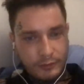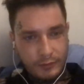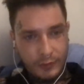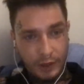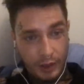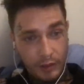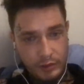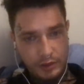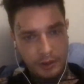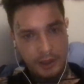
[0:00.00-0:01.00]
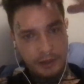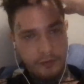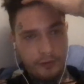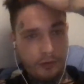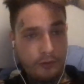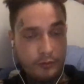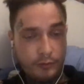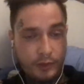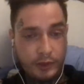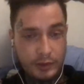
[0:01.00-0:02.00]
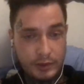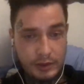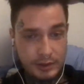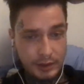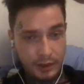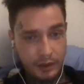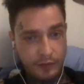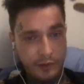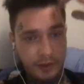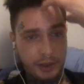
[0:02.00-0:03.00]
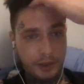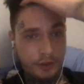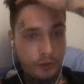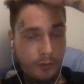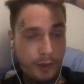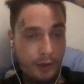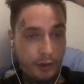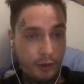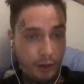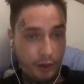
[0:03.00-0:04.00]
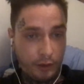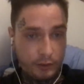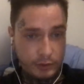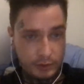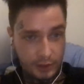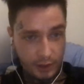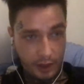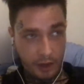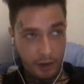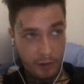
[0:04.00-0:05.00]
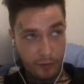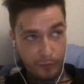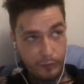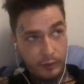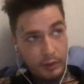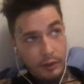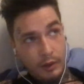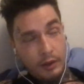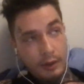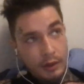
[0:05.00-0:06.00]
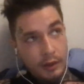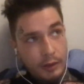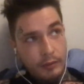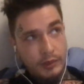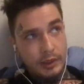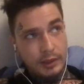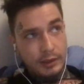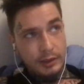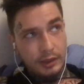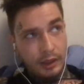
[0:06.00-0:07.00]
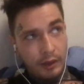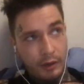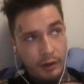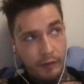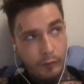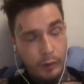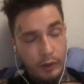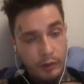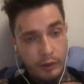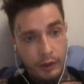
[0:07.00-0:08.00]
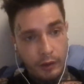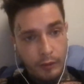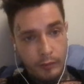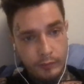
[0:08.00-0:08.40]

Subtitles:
The account's still active though. But since then, they've deleted 2 of my other accounts, and I have, besides this account, I have one other account